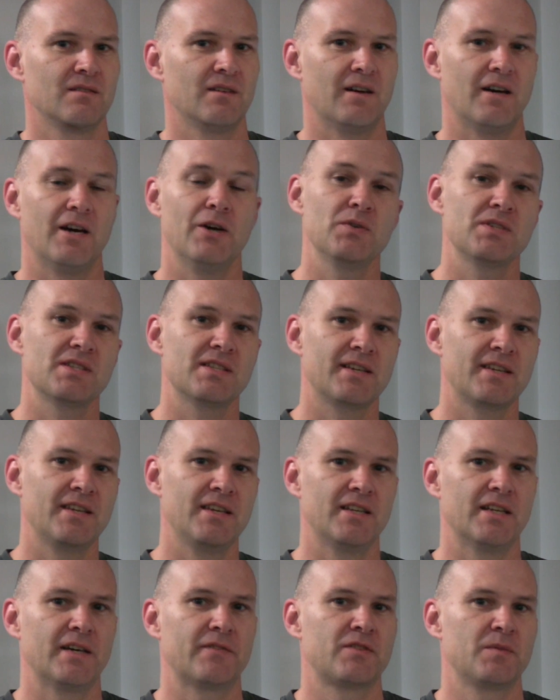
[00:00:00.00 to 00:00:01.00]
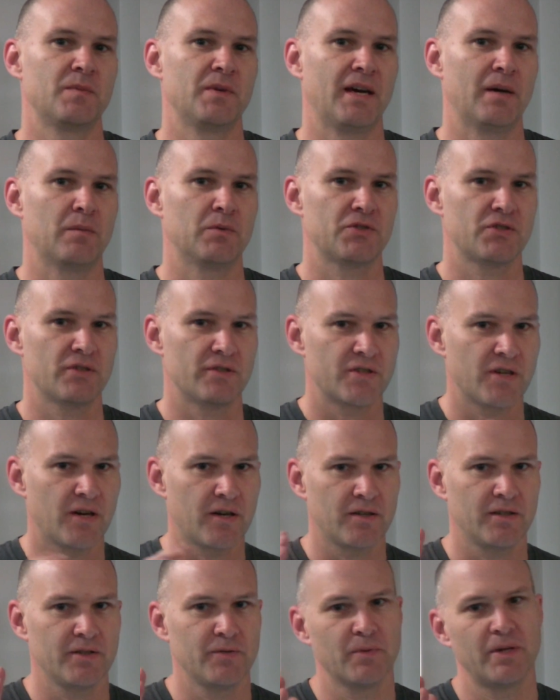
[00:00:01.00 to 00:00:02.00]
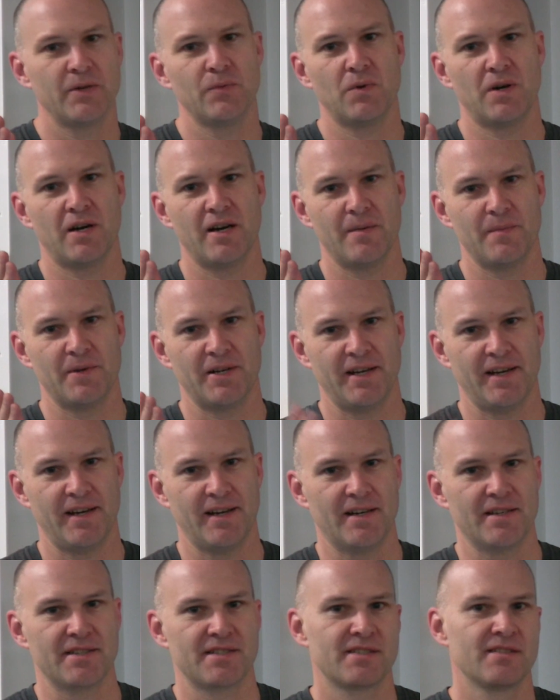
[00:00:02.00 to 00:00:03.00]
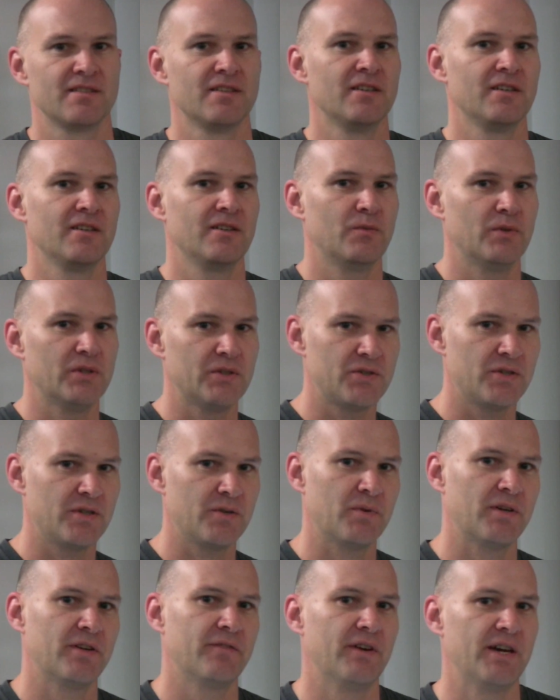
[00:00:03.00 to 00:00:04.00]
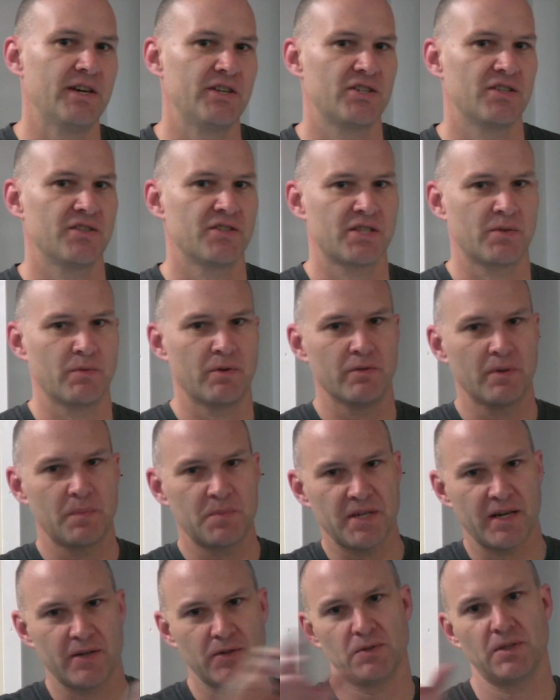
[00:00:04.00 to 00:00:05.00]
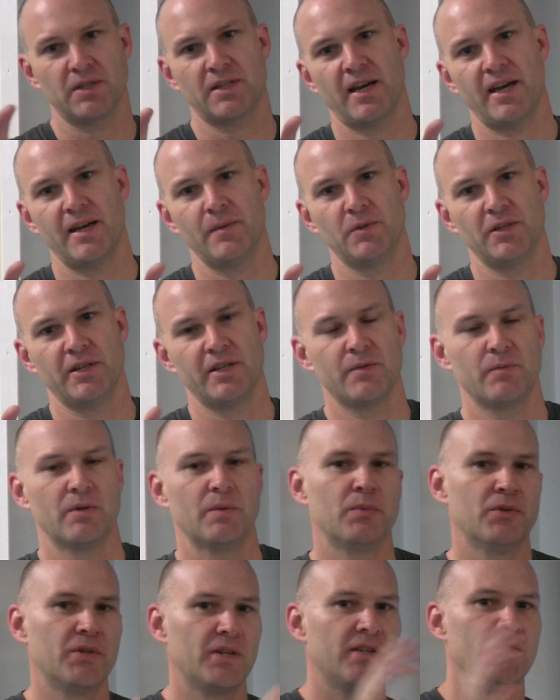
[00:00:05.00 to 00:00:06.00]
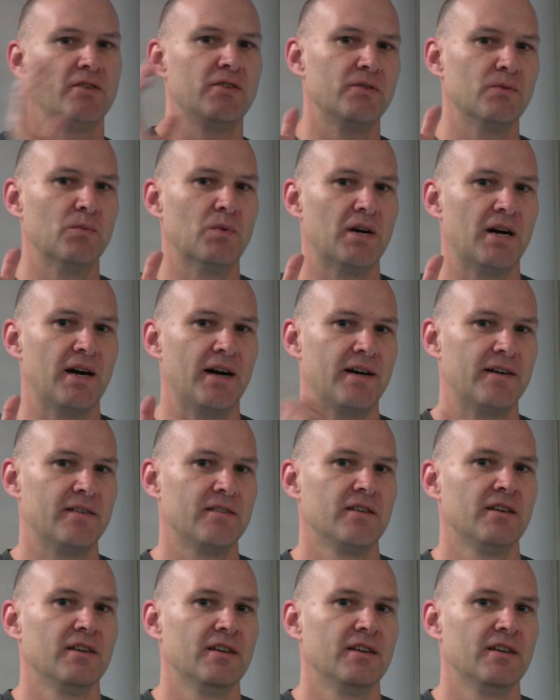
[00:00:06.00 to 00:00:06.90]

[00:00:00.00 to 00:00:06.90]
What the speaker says: Now, I was lucky enough to be able to totally rewire my house. We were doing renovation, so we ripped out all the cabling, we put in new wire,